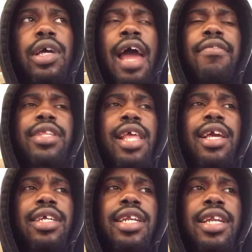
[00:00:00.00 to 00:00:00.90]

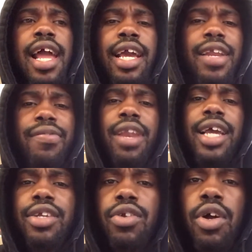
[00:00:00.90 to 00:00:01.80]
everything in the negative
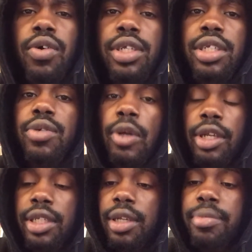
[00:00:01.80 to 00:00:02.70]
light.
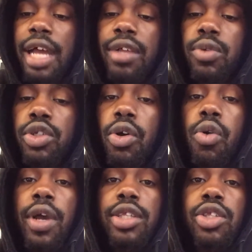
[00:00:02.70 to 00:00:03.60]
It's sometimes we're so
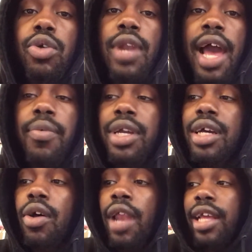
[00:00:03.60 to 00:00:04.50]
quick to do that
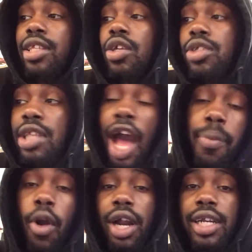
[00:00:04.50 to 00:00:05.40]
when like the
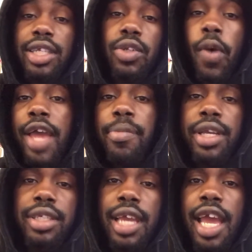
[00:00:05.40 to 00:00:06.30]
stock market is a white
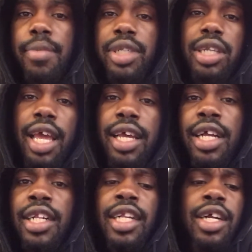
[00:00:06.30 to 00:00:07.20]
man's game. It's like
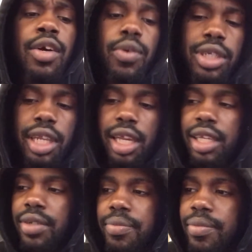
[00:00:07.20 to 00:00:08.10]

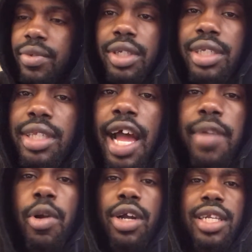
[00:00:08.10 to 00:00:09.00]
the
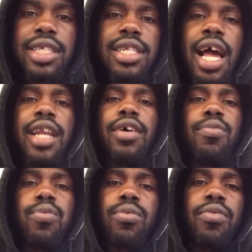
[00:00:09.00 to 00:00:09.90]
stock market is not
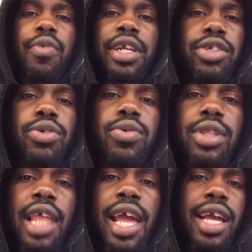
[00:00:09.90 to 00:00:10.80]
a racial
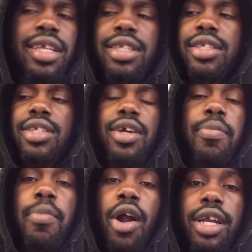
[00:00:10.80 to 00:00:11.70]
thing. It's
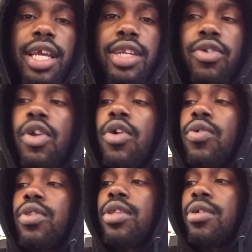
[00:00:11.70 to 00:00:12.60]
a market.
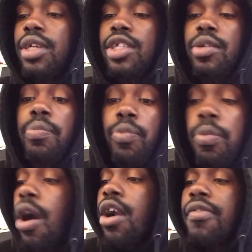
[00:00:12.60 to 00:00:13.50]
It's a
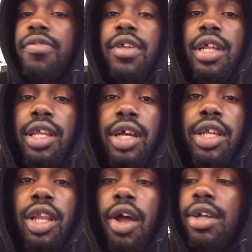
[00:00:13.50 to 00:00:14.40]
part of the
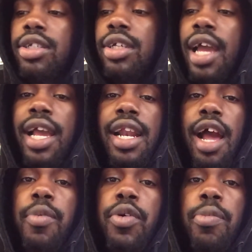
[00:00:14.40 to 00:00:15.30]
larger
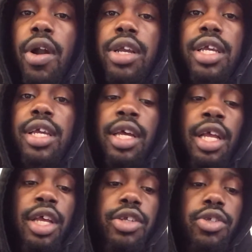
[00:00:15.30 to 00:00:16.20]
economical market.
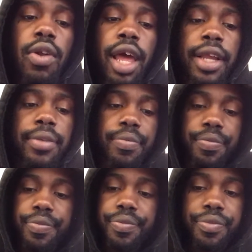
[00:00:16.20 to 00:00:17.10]
So like,
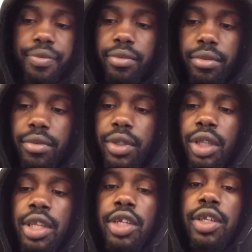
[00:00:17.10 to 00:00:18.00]

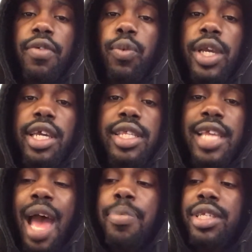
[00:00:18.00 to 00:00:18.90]
if we can
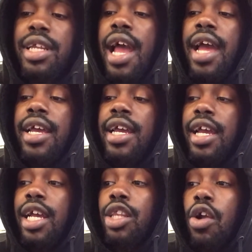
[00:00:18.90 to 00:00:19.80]
tap into that
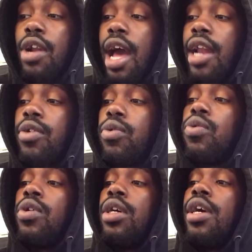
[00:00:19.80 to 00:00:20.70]
and learn how
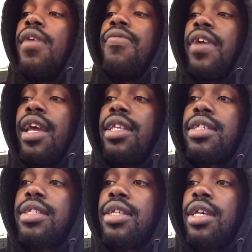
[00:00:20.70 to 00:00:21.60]
to
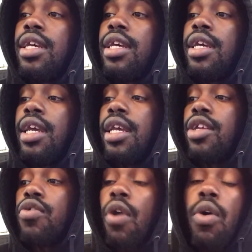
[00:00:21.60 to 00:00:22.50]
advance
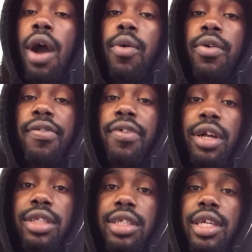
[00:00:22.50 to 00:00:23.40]
and grow our
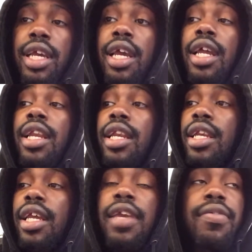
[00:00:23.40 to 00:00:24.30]
funds in there, and
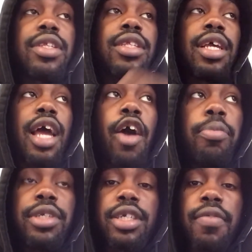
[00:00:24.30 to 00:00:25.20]
then even
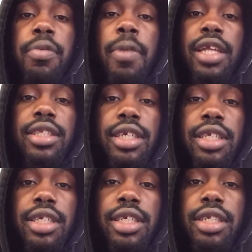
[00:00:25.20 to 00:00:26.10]
help each other by
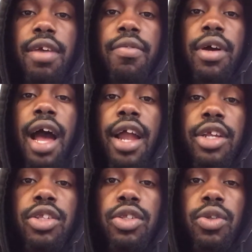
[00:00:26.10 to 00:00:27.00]
teaching each other how
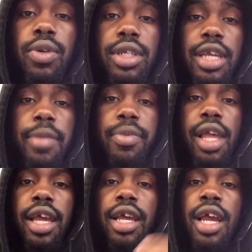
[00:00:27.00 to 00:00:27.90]
to do the same
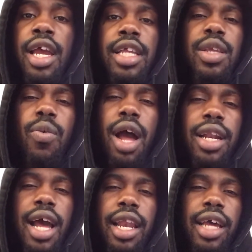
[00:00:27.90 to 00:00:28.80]
thing, then why
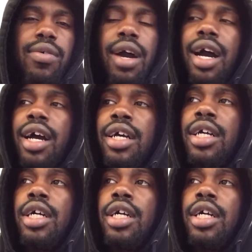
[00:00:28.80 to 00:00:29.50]
not? Like, why